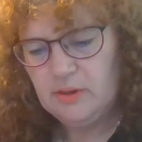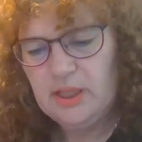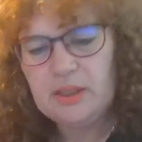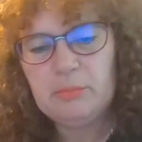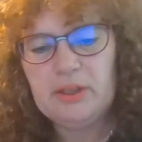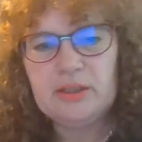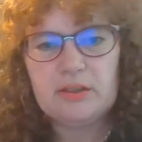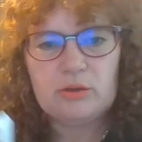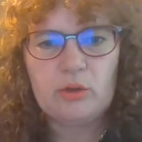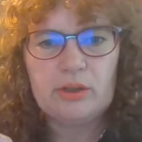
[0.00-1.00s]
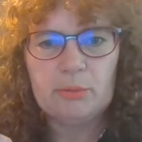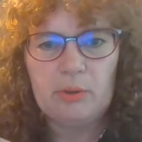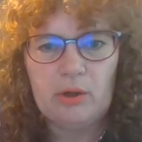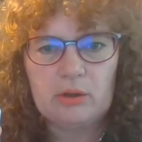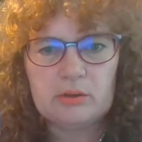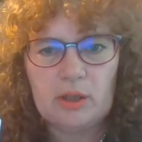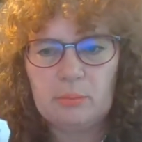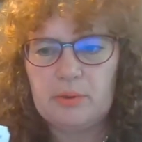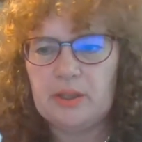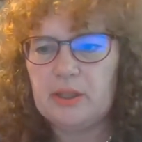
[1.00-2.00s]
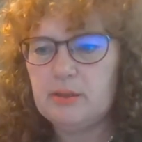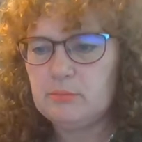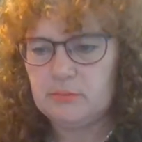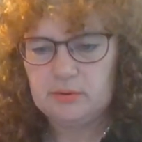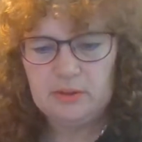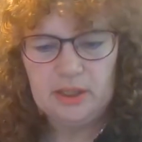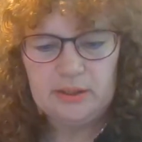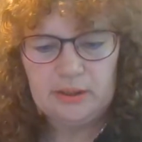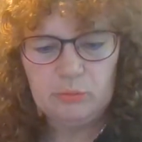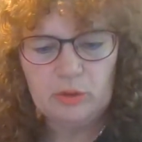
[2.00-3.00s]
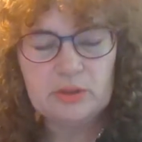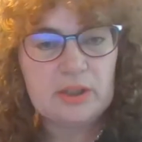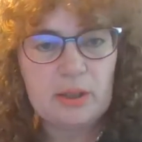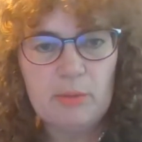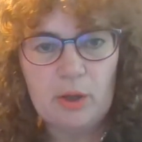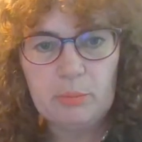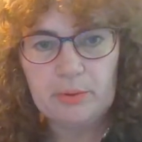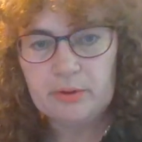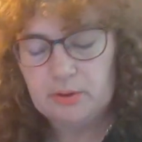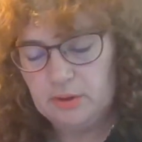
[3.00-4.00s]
I completely destroyed the box opening it. It didn't want to come open.